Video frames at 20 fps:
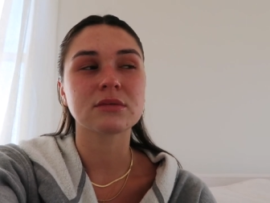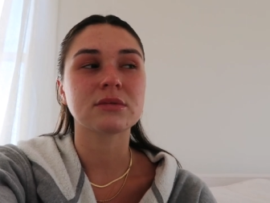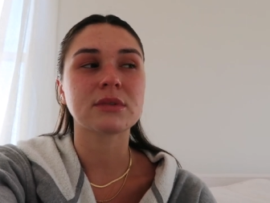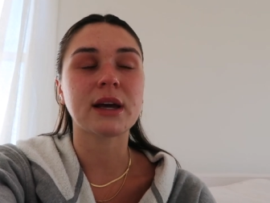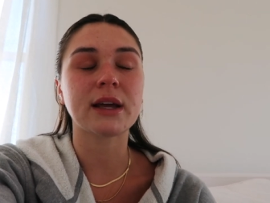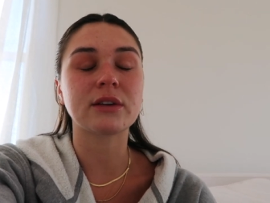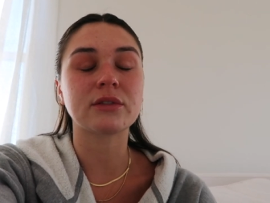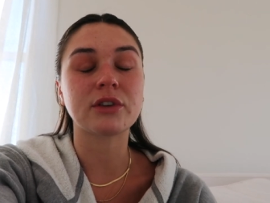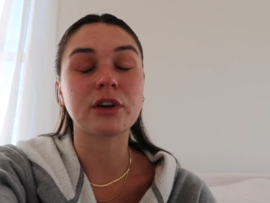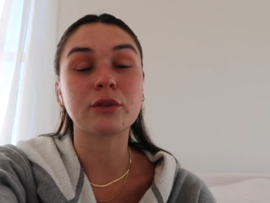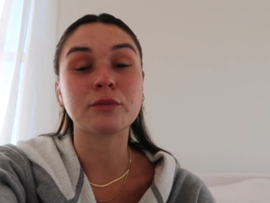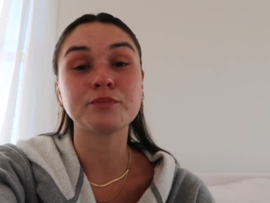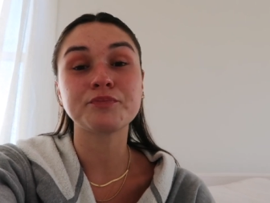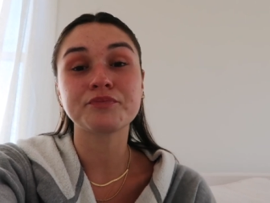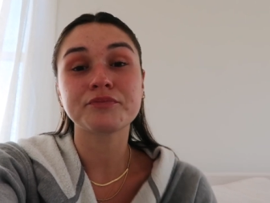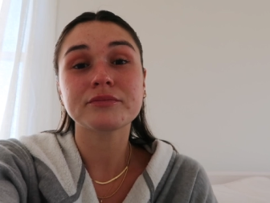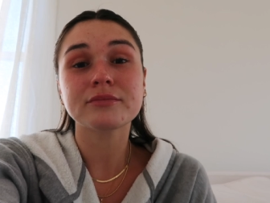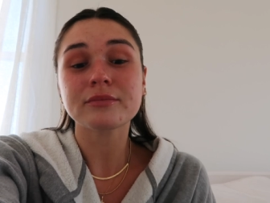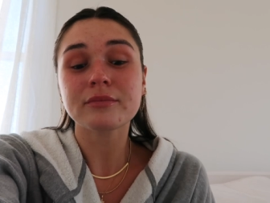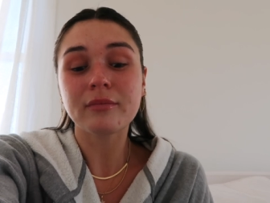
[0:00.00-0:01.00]
I don't know.
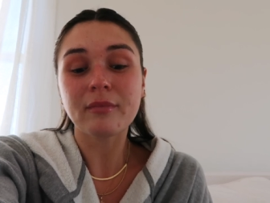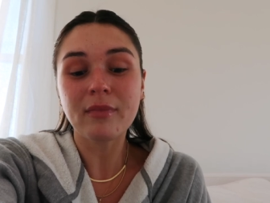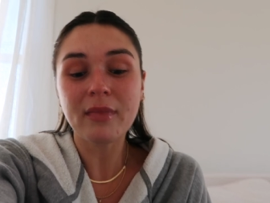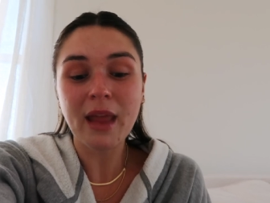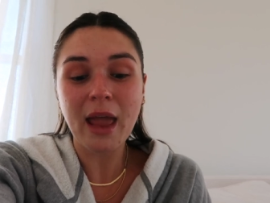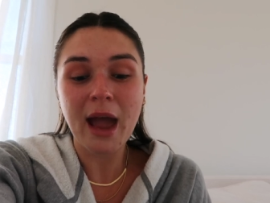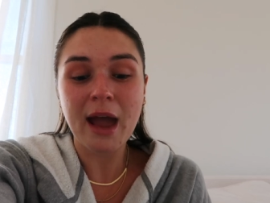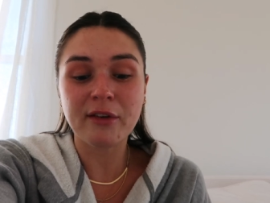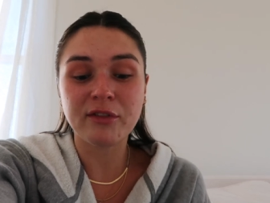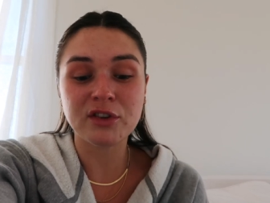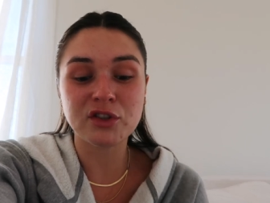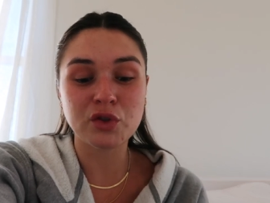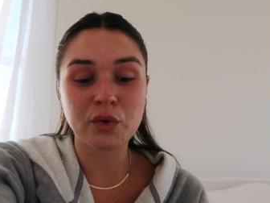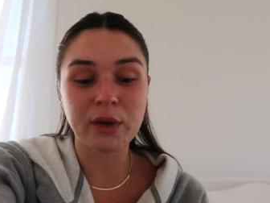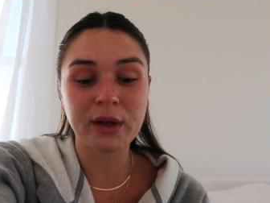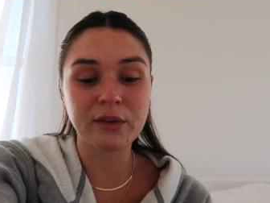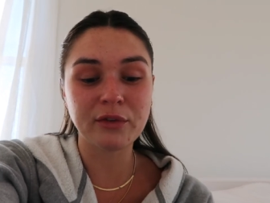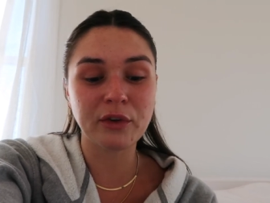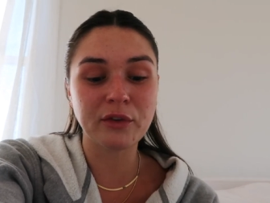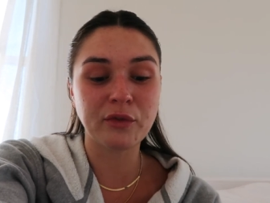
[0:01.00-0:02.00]
I've been
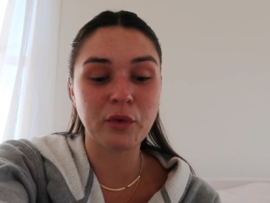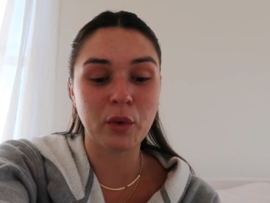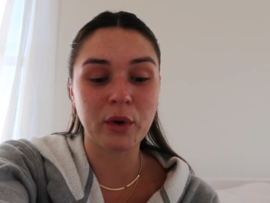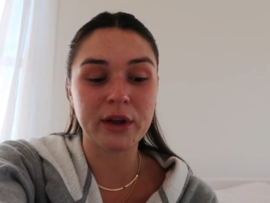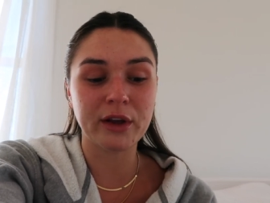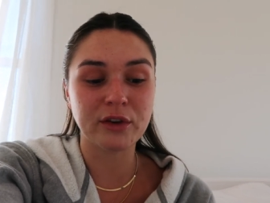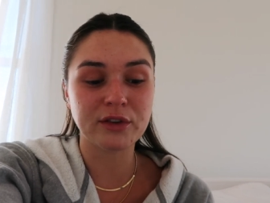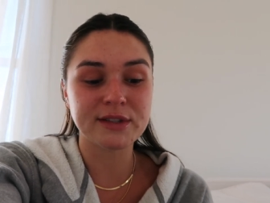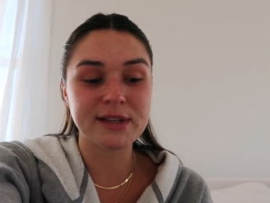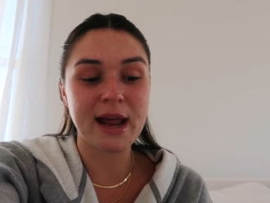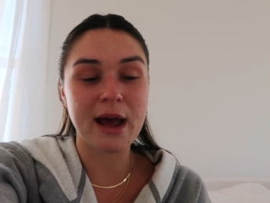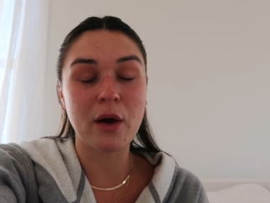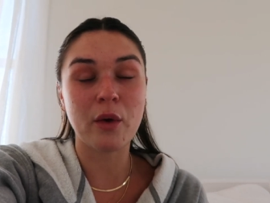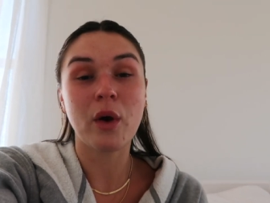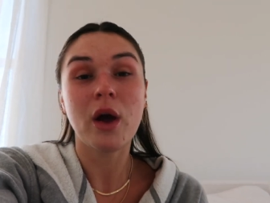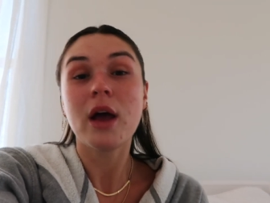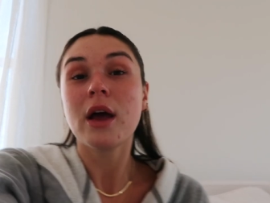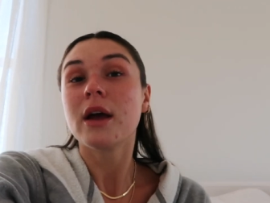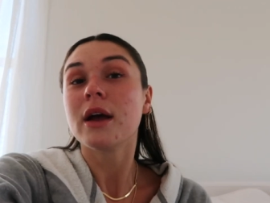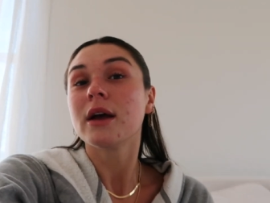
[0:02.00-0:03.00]
doing it for 4 years
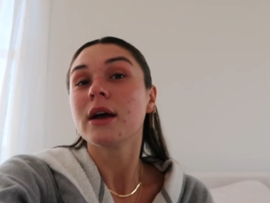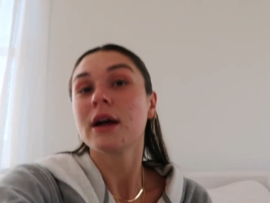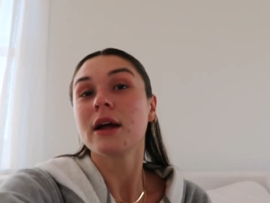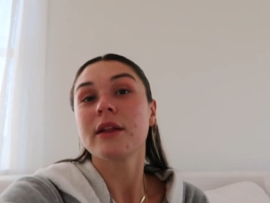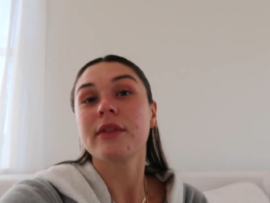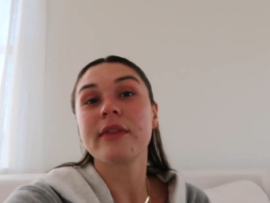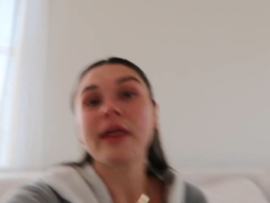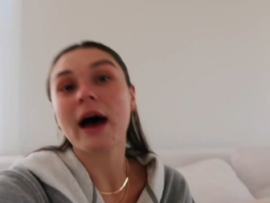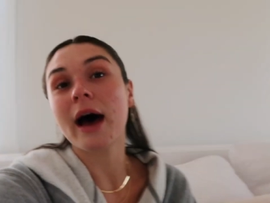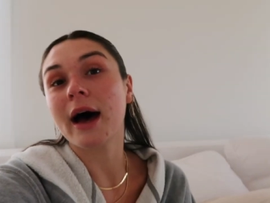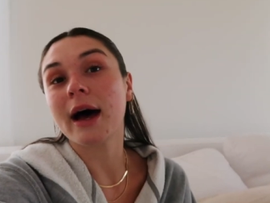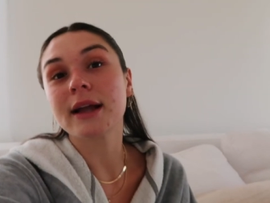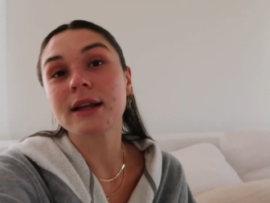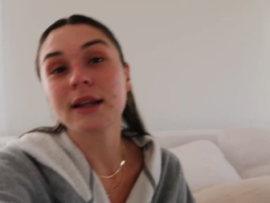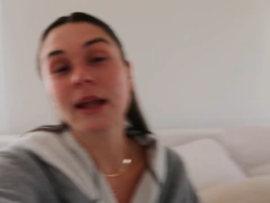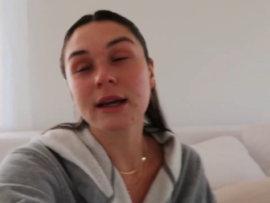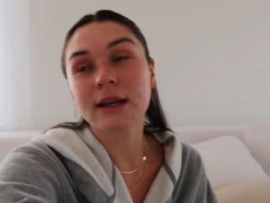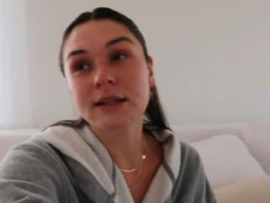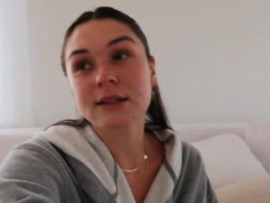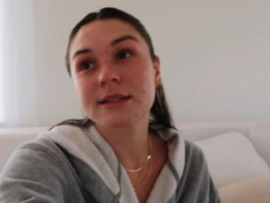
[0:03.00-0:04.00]
now,
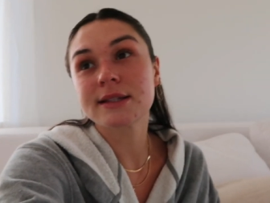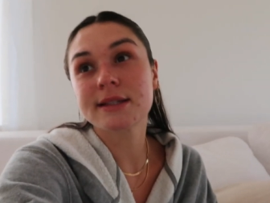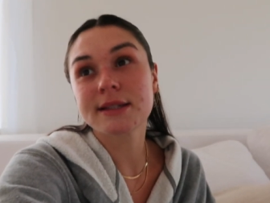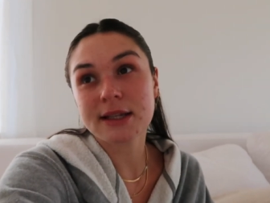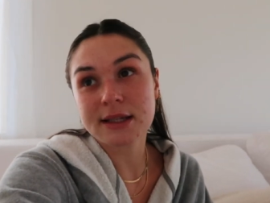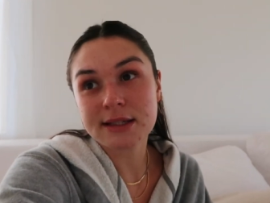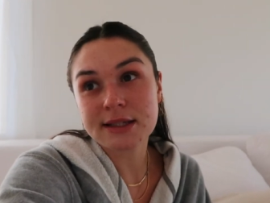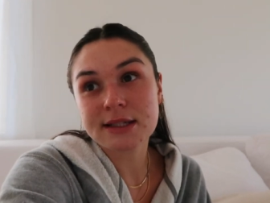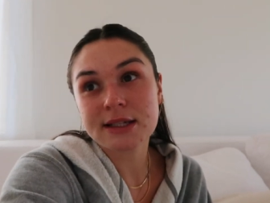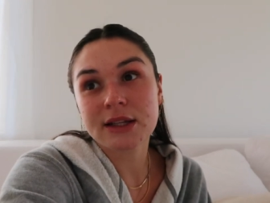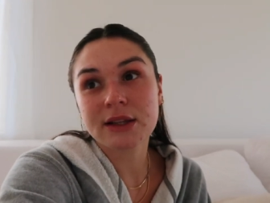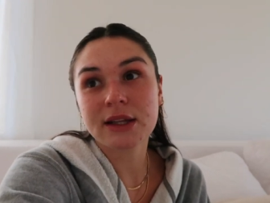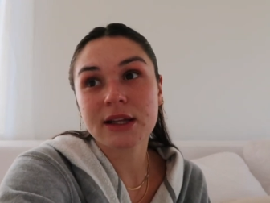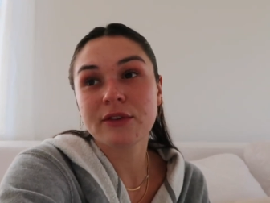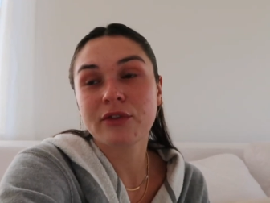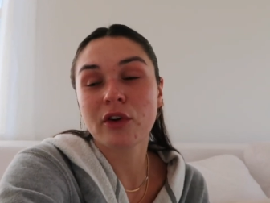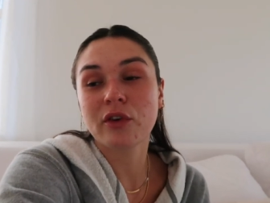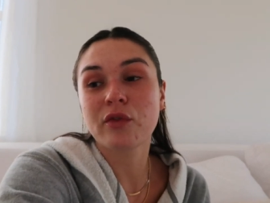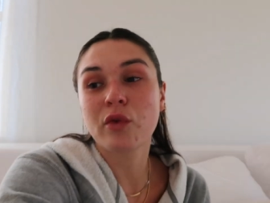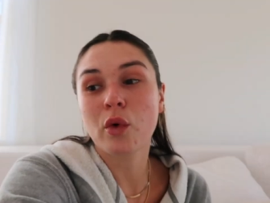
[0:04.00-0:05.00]
that like consistently
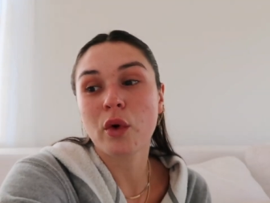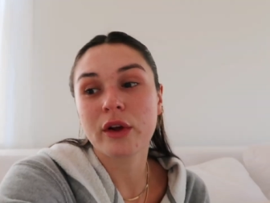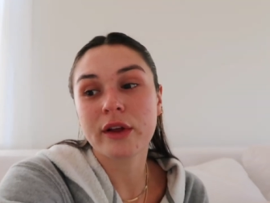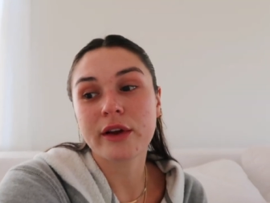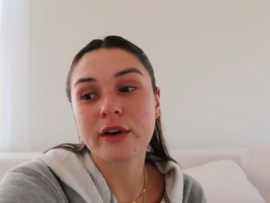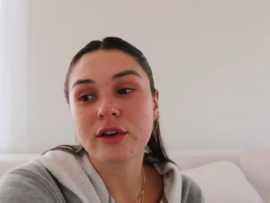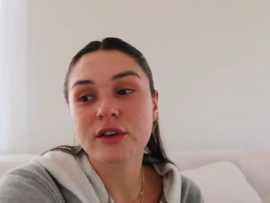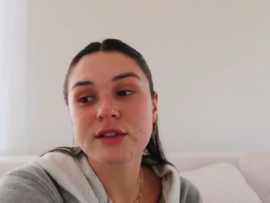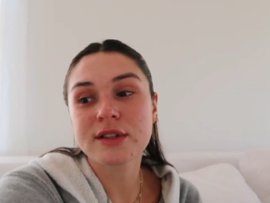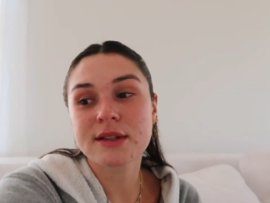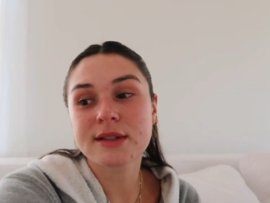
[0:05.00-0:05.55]
for 4 years.